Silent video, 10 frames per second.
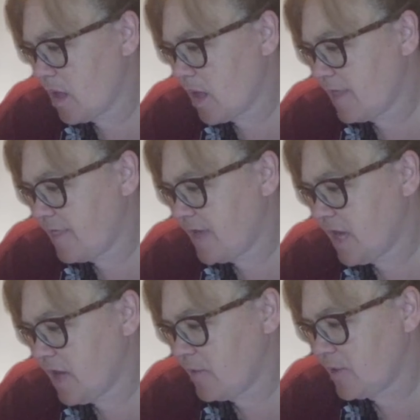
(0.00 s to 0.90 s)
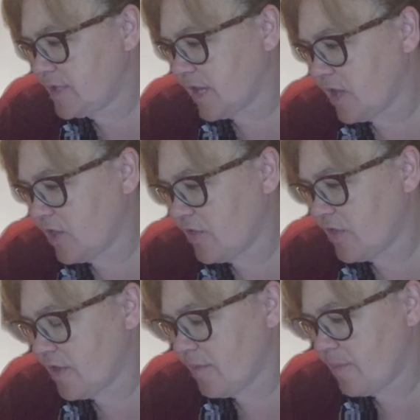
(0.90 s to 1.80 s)
I think I would tell
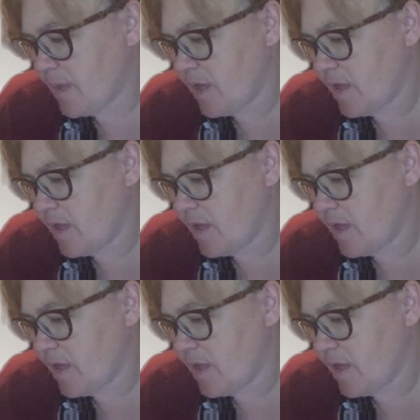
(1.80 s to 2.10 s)
them,